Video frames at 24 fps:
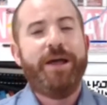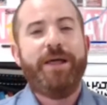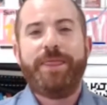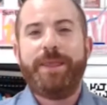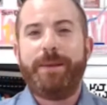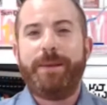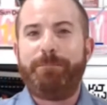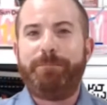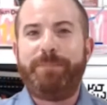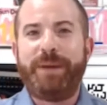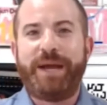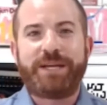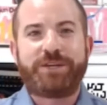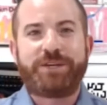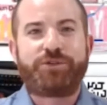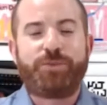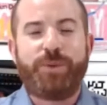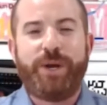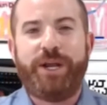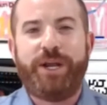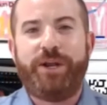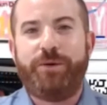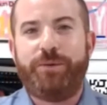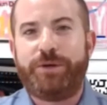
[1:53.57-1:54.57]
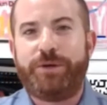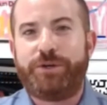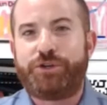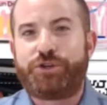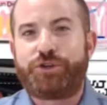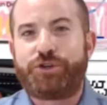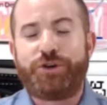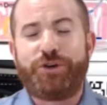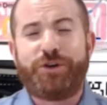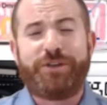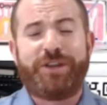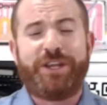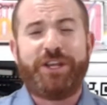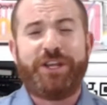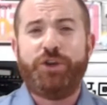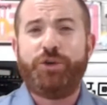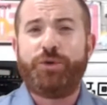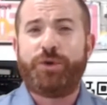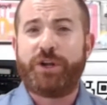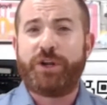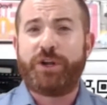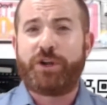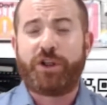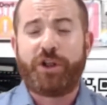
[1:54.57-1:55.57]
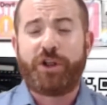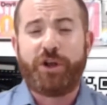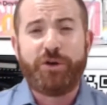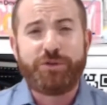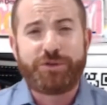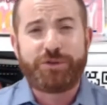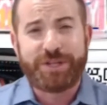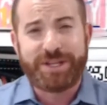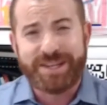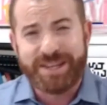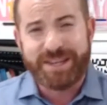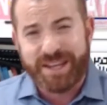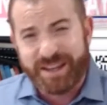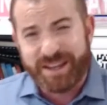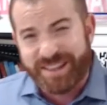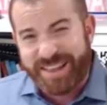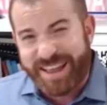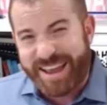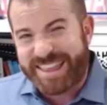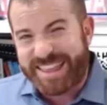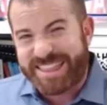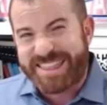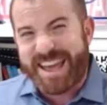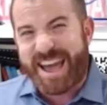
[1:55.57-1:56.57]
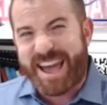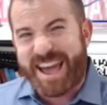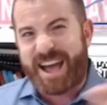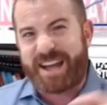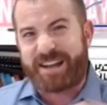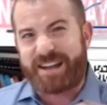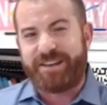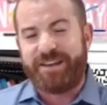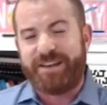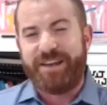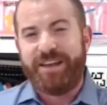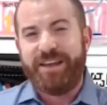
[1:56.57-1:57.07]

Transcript: the best way to ensure that you can close a deal like that,